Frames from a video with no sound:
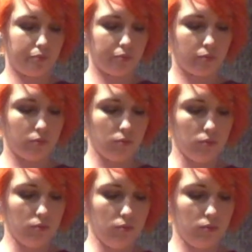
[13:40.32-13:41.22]

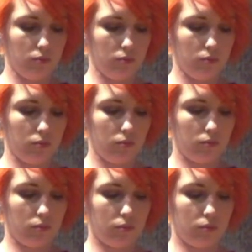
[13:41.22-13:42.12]

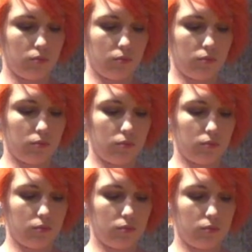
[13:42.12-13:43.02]

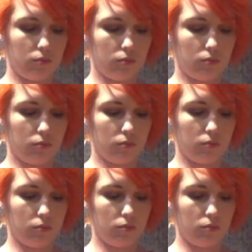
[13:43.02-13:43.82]
(no one is talking)